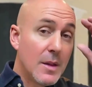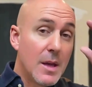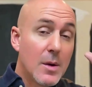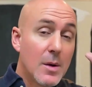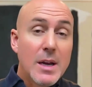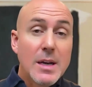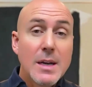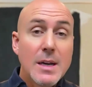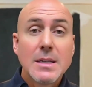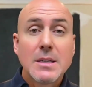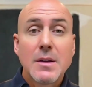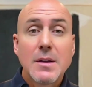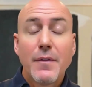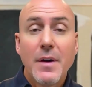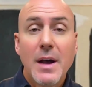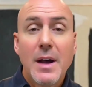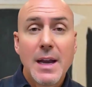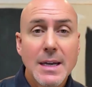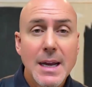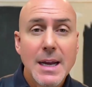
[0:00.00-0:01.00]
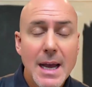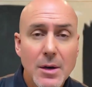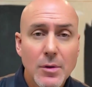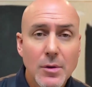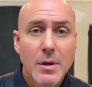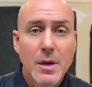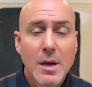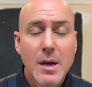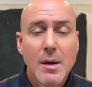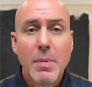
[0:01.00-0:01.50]
Then we need to find
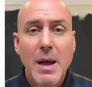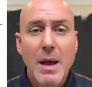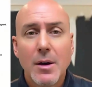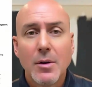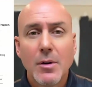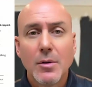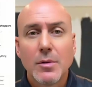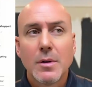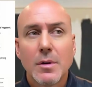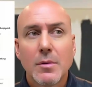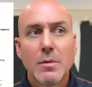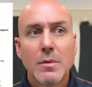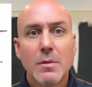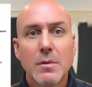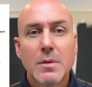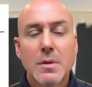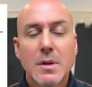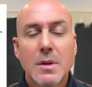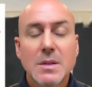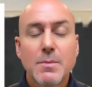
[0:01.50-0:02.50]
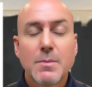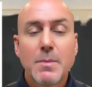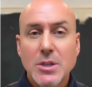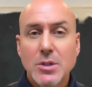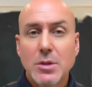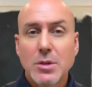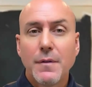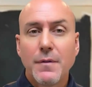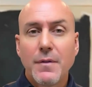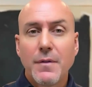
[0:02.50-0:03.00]
out about the
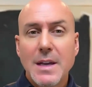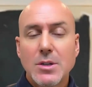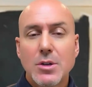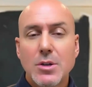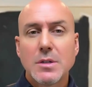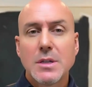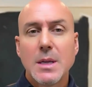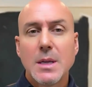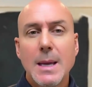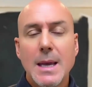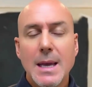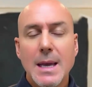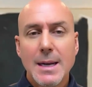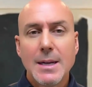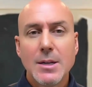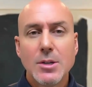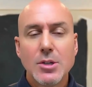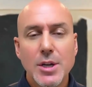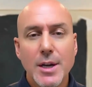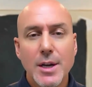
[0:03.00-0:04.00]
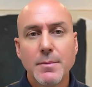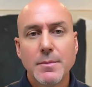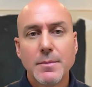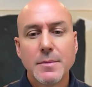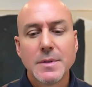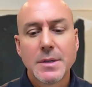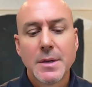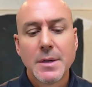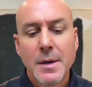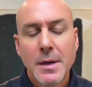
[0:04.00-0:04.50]
special features and the hidden
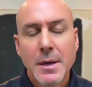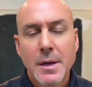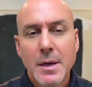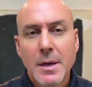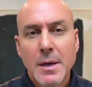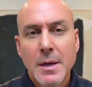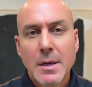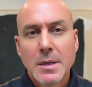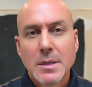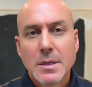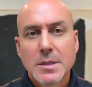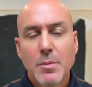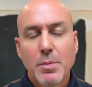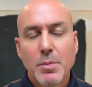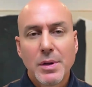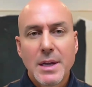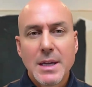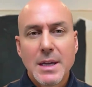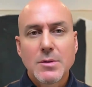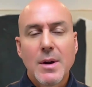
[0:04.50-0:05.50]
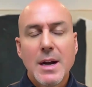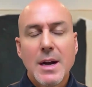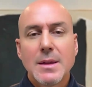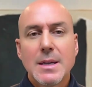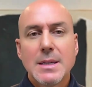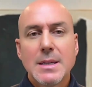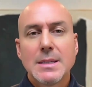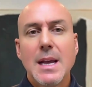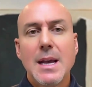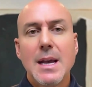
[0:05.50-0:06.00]
gems. So please write
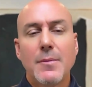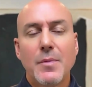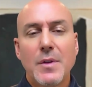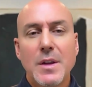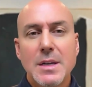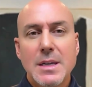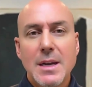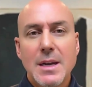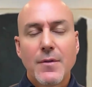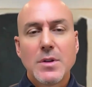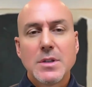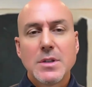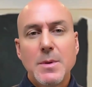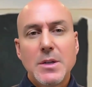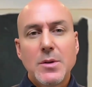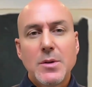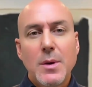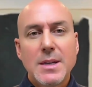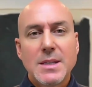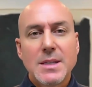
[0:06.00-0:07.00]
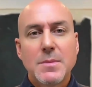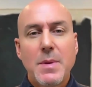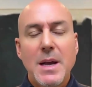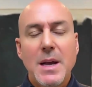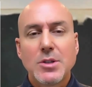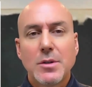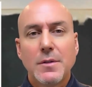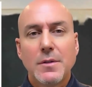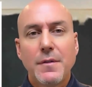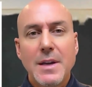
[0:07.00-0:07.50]
this down. The difference between a
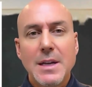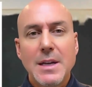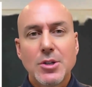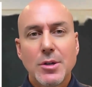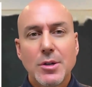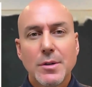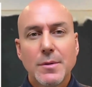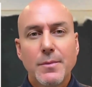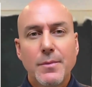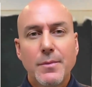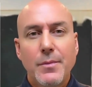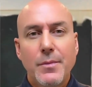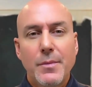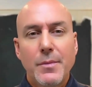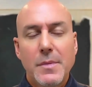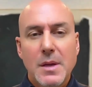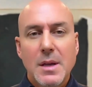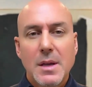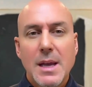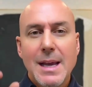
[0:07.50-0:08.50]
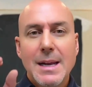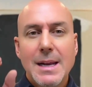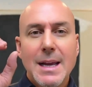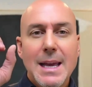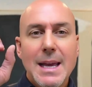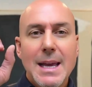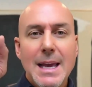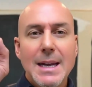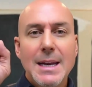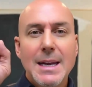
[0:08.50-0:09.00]
special feature and
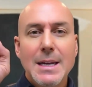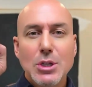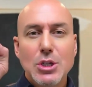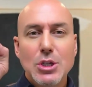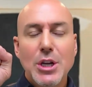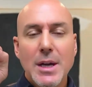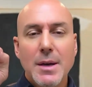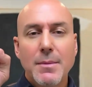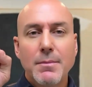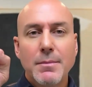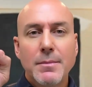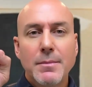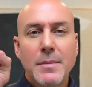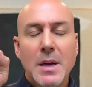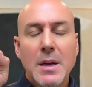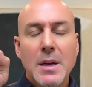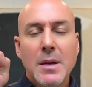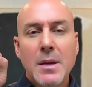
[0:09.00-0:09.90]
a hidden gem.